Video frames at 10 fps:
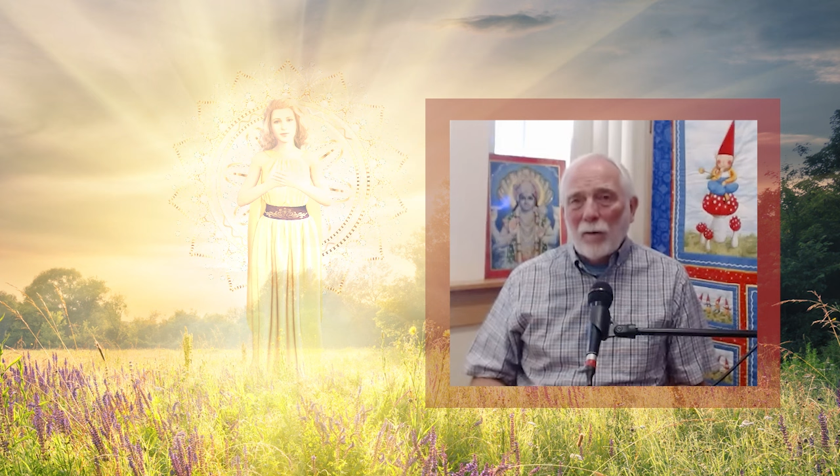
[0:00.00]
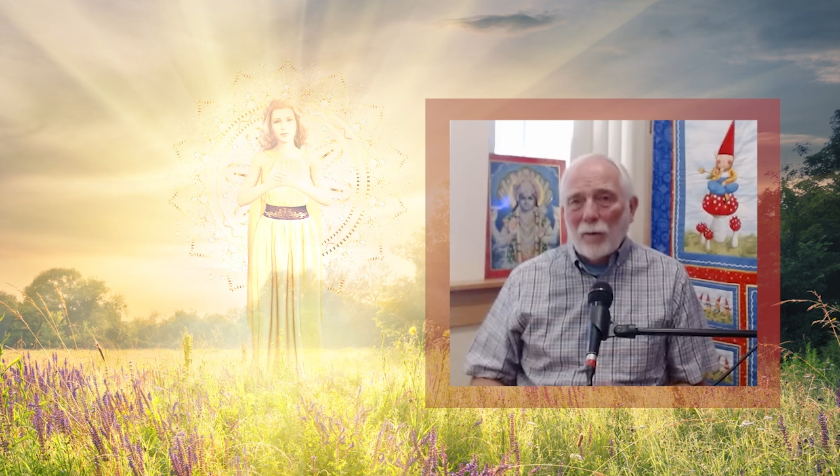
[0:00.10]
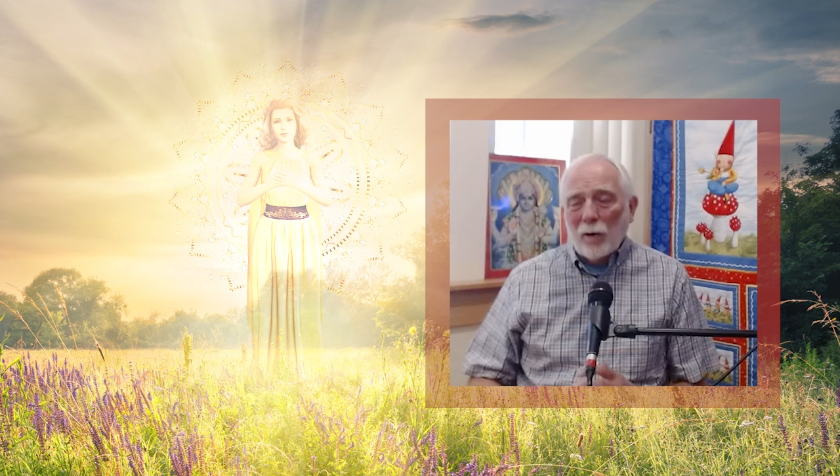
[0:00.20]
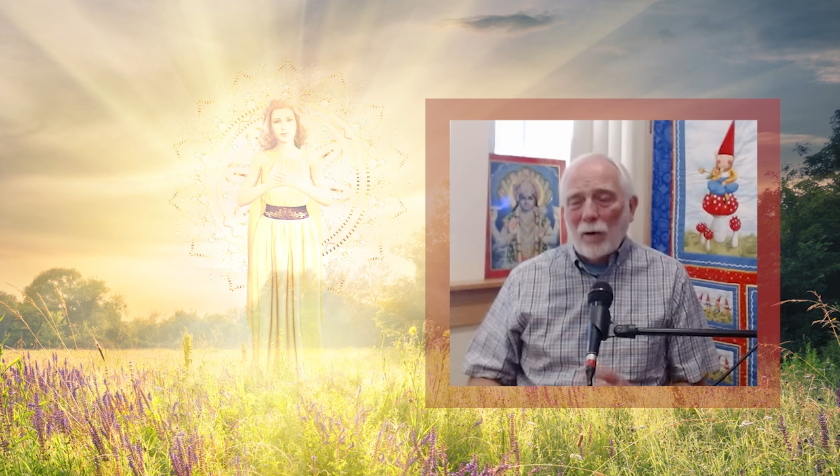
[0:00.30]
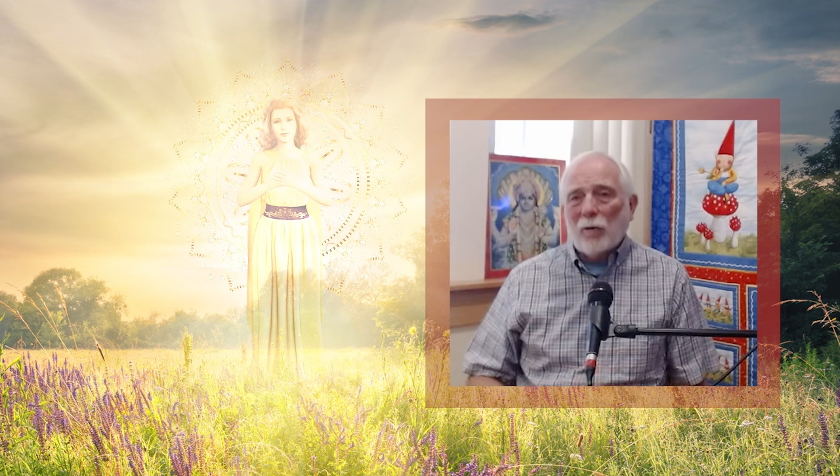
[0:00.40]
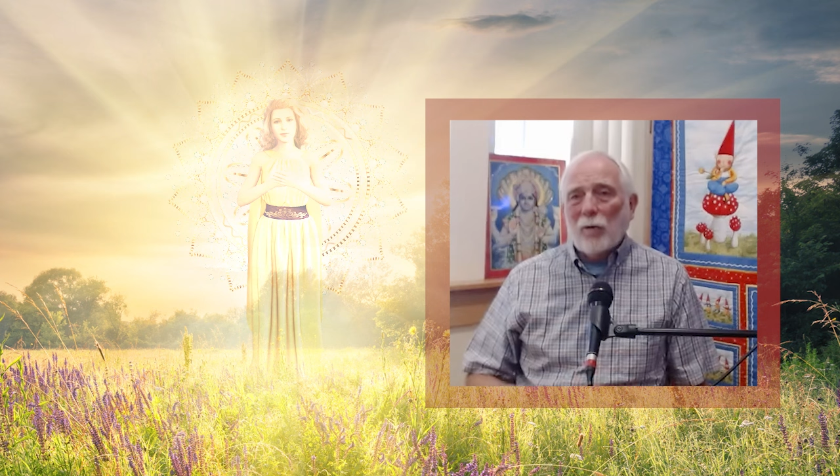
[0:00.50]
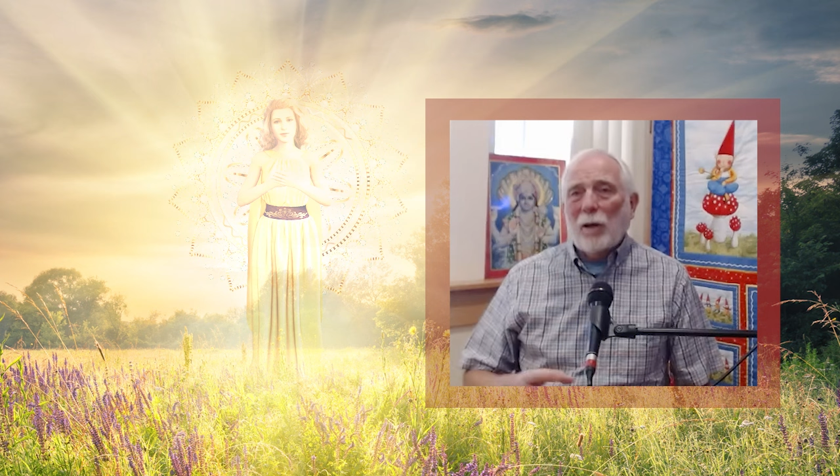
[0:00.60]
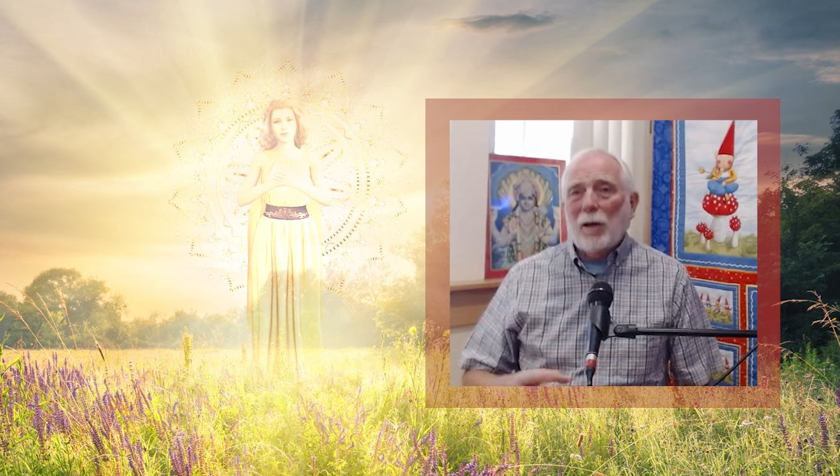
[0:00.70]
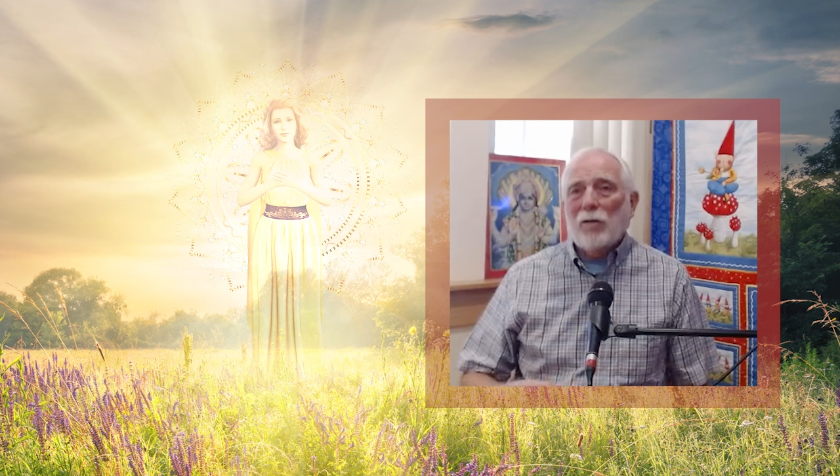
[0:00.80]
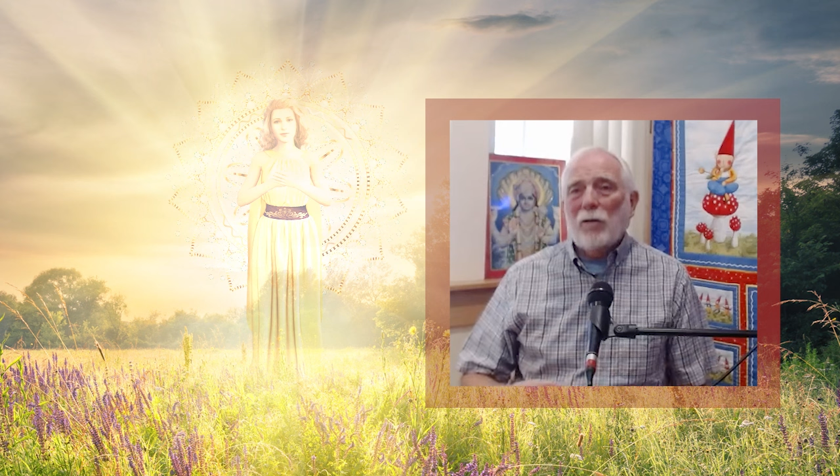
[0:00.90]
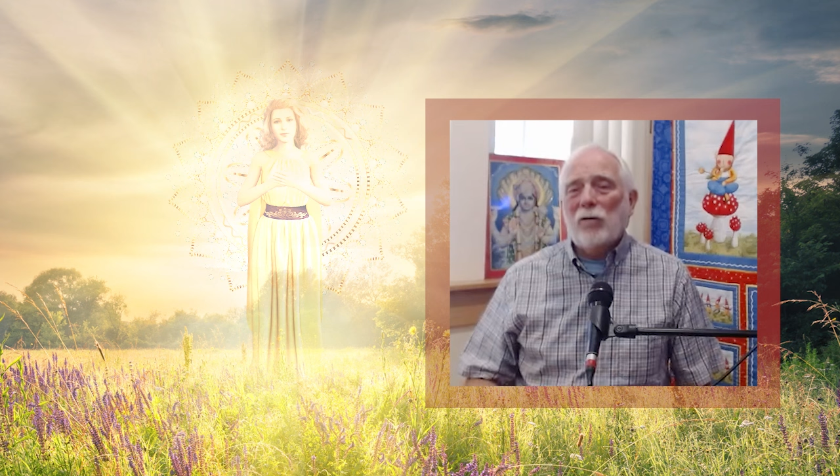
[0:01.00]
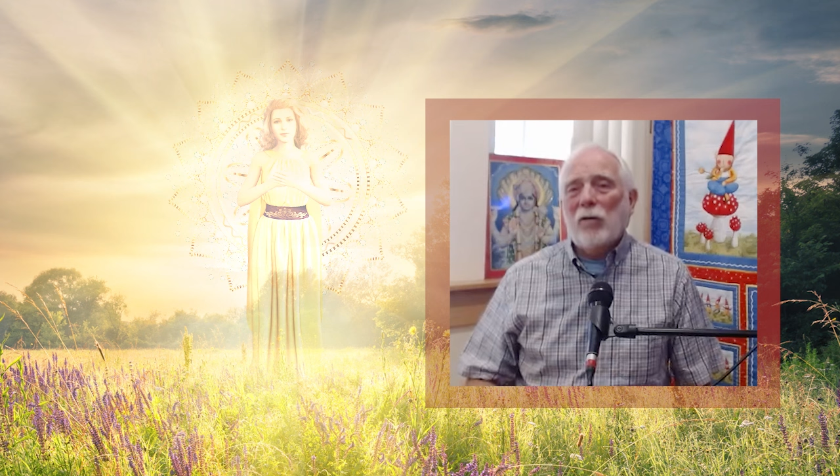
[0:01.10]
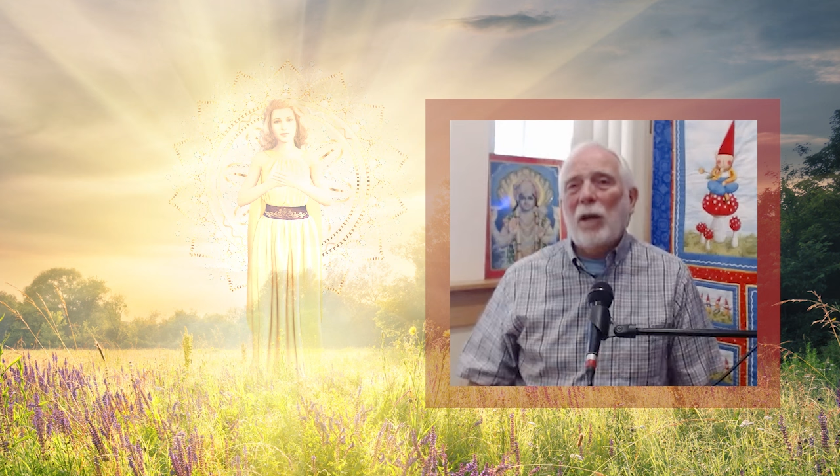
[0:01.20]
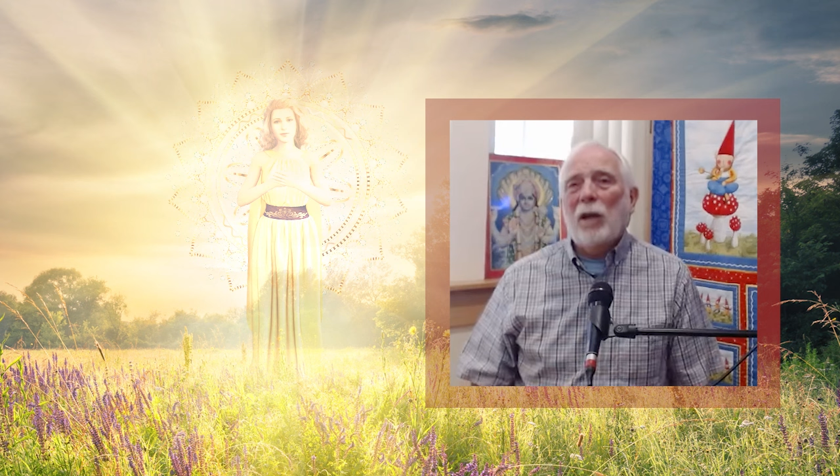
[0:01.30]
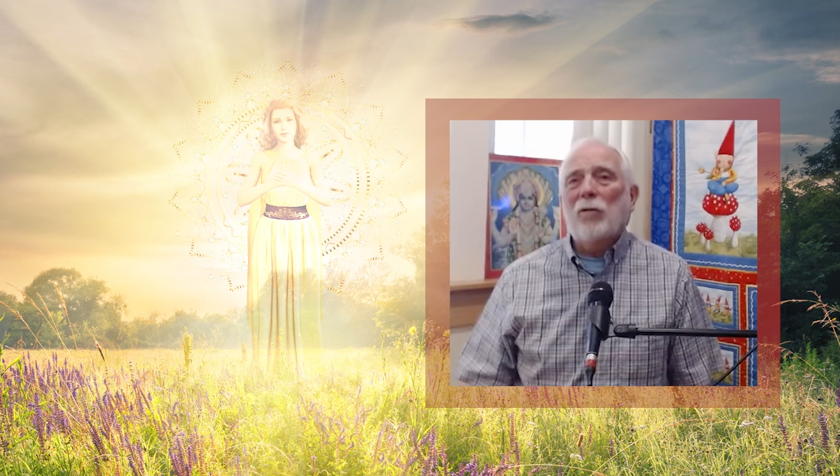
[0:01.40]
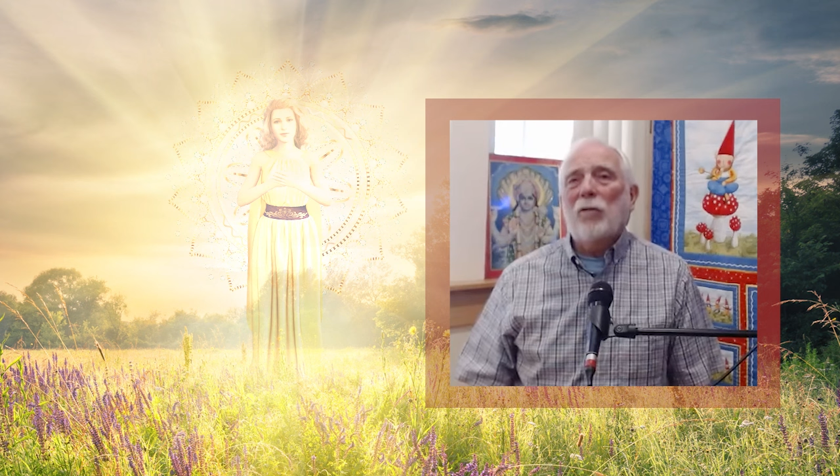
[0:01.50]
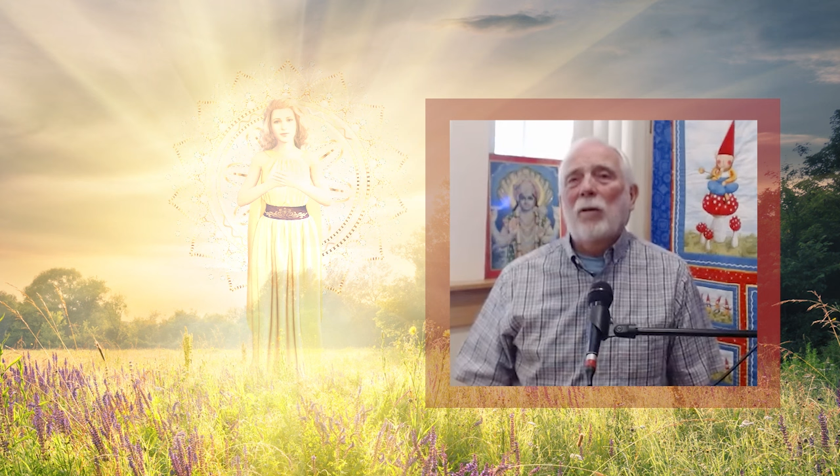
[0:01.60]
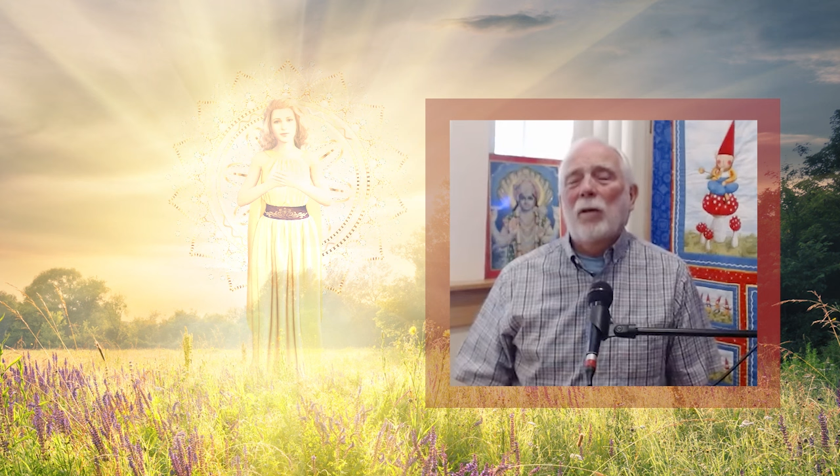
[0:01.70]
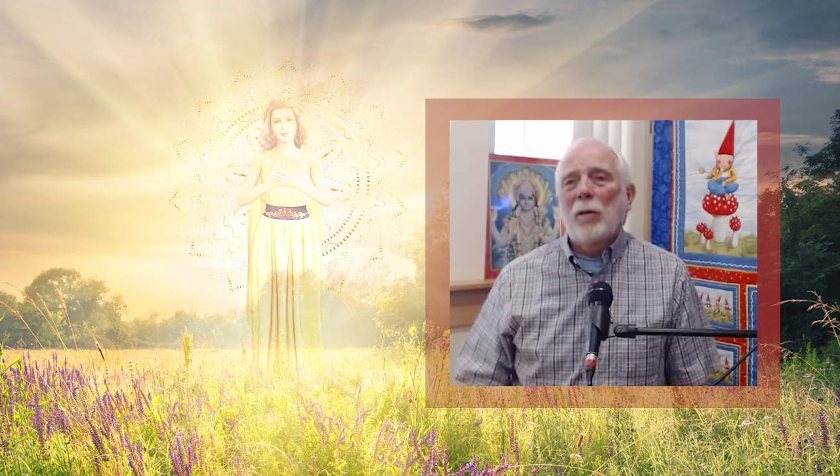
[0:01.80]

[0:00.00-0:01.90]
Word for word: the transformational change